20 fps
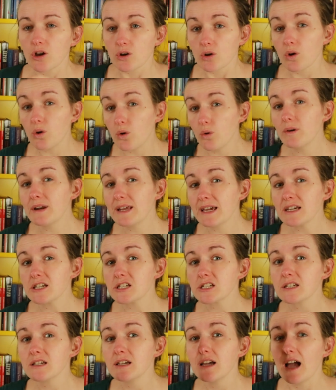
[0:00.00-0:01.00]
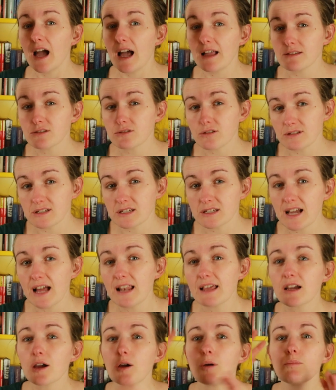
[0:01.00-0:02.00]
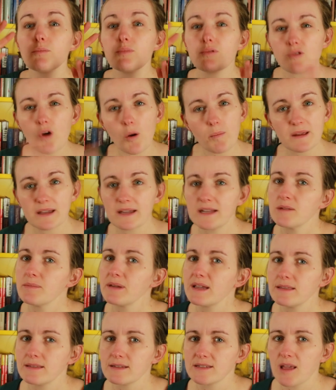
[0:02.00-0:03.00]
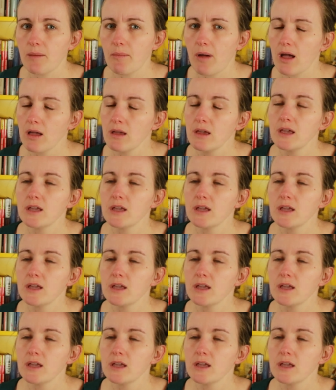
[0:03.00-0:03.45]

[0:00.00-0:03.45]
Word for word: Cornish and Scottish Gaelic, probably gonna be in the summer.